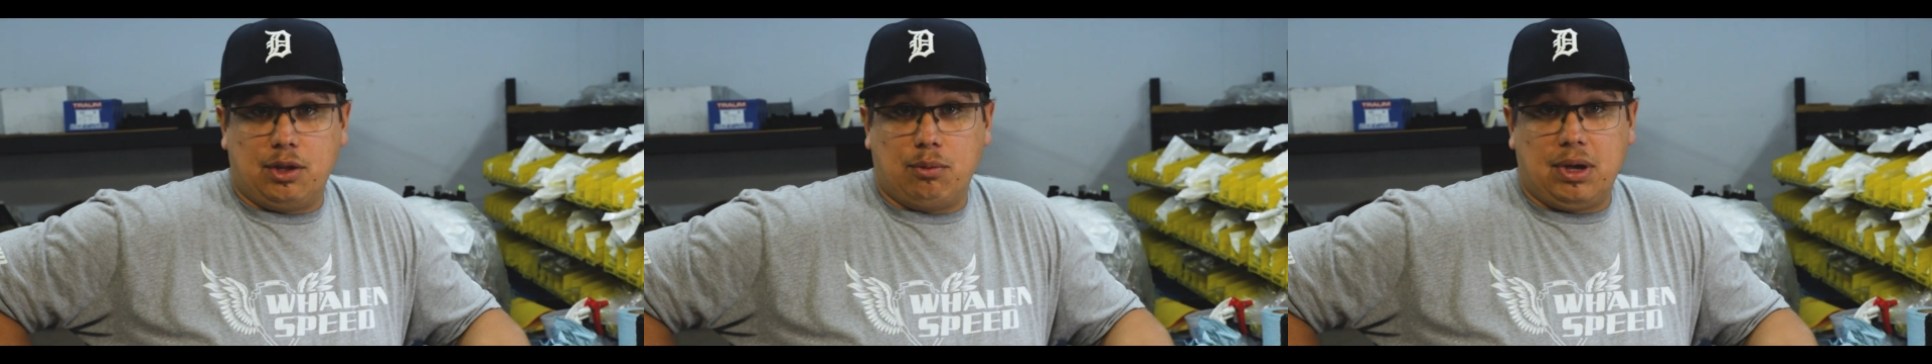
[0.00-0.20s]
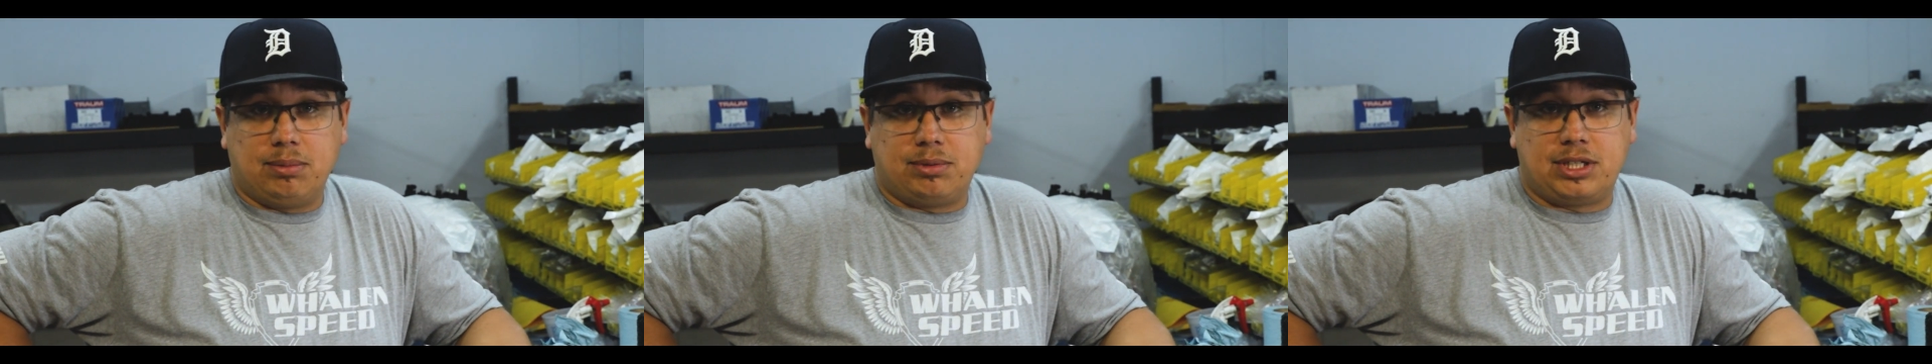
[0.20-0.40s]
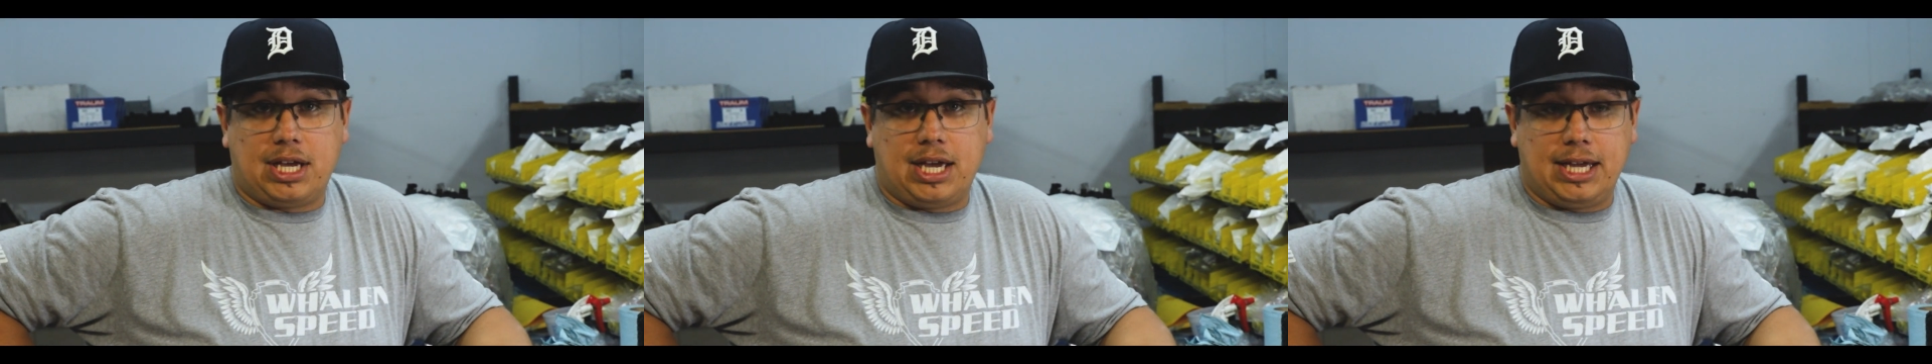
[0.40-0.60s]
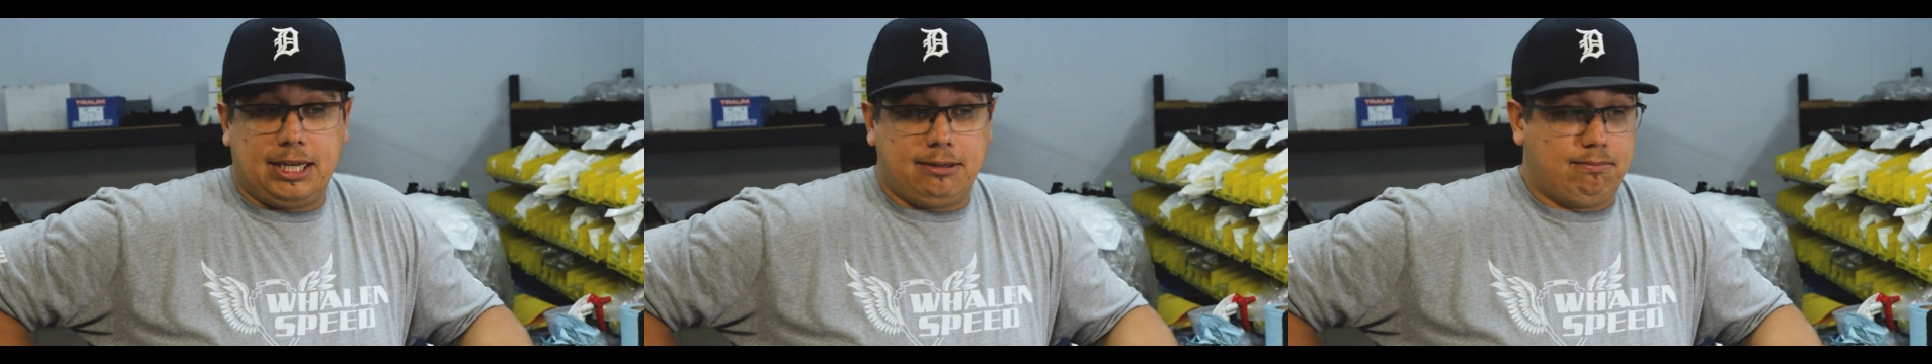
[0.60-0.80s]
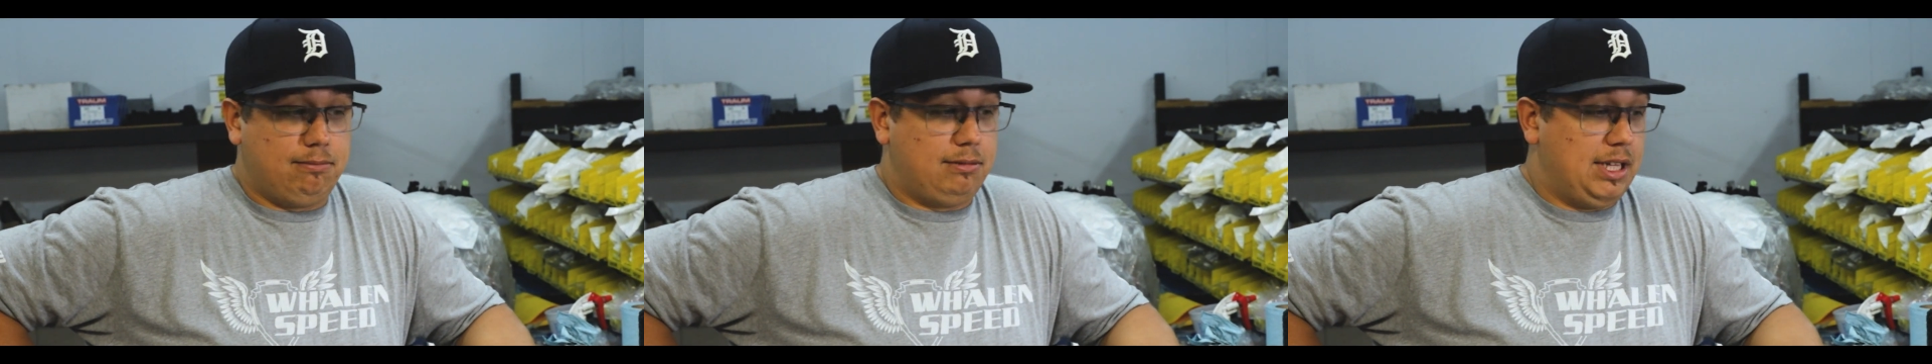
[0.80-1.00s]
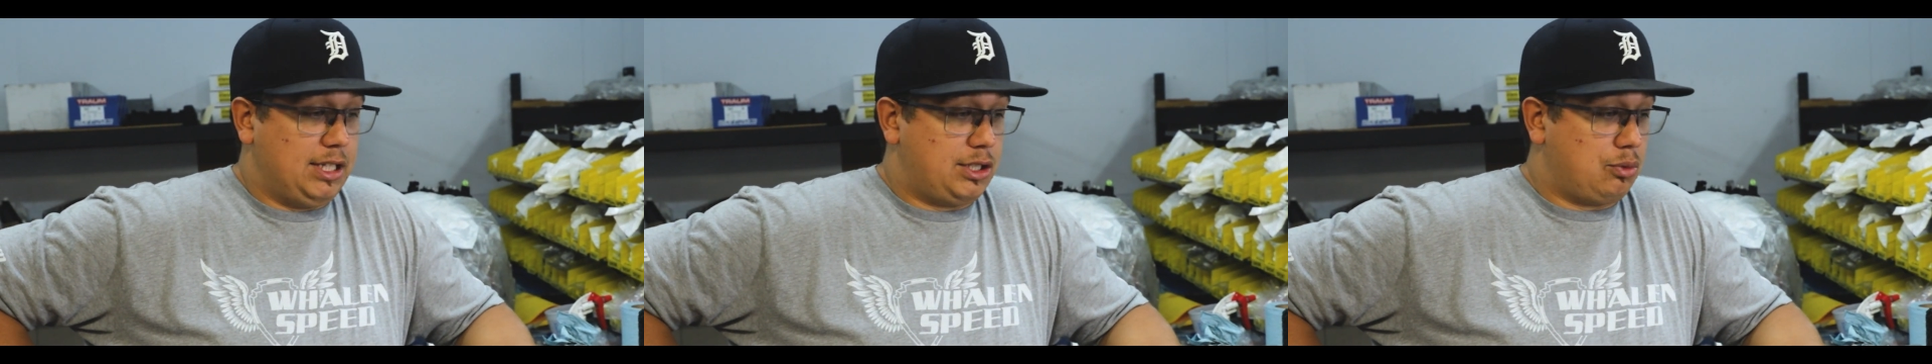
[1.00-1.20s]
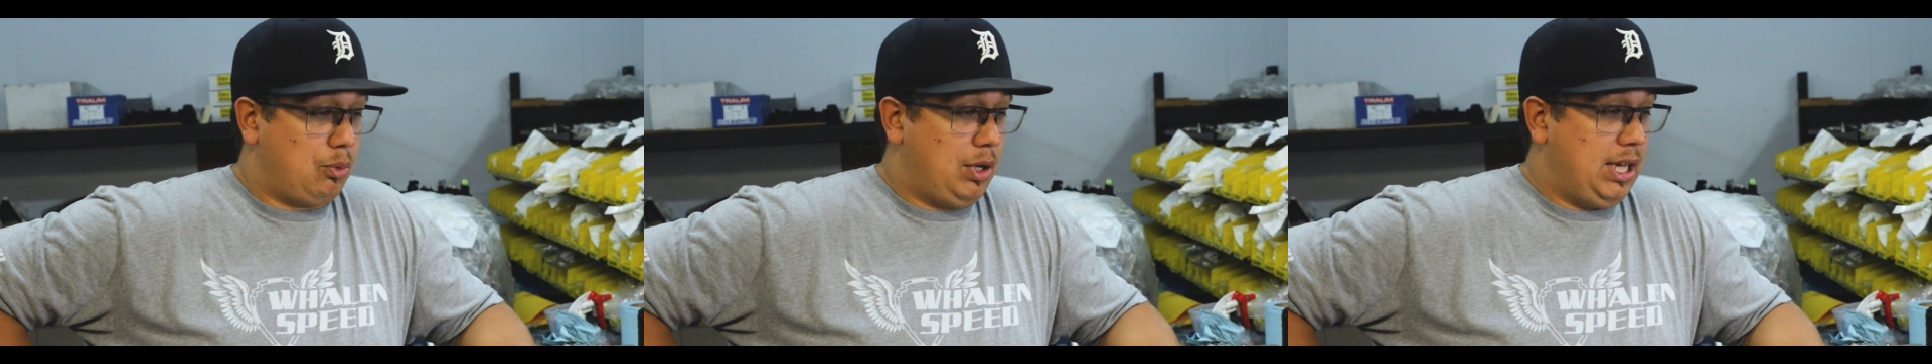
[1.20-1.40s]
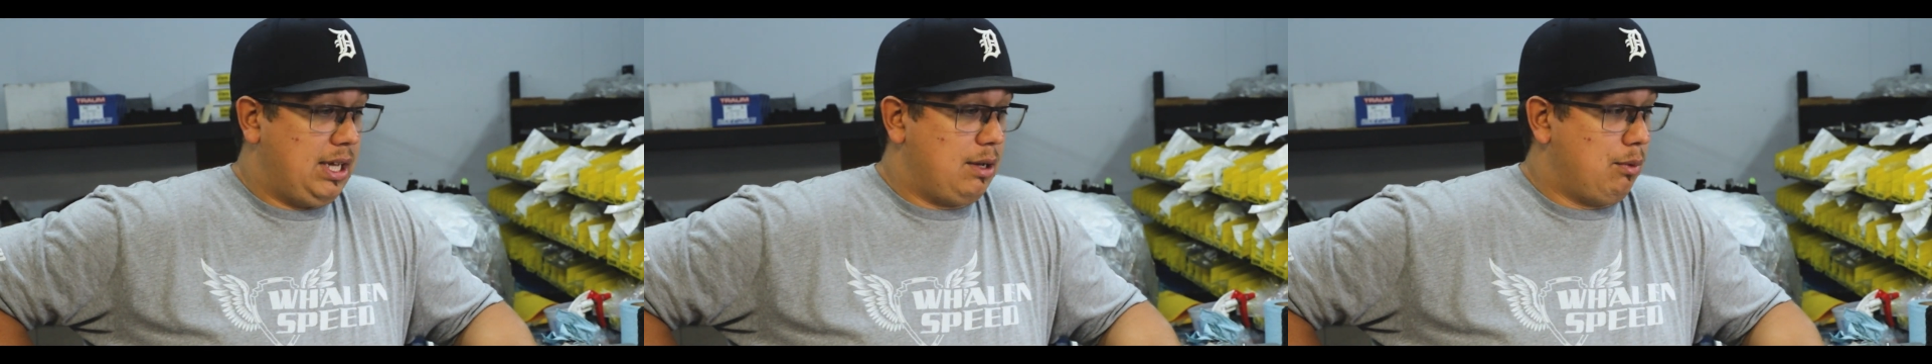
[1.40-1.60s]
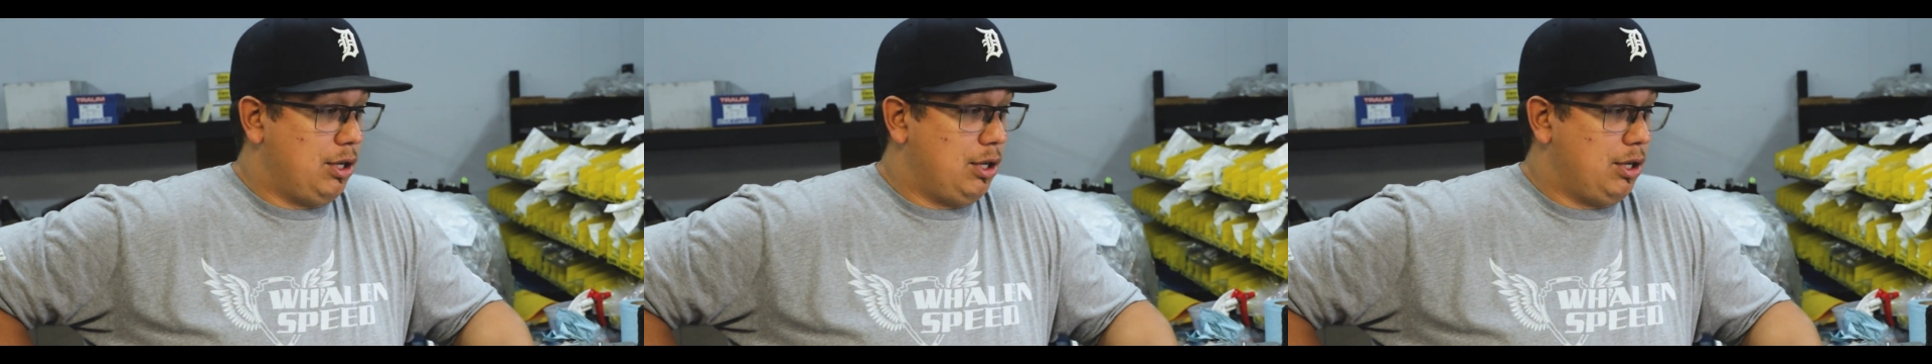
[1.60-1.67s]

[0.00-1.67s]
the website this week,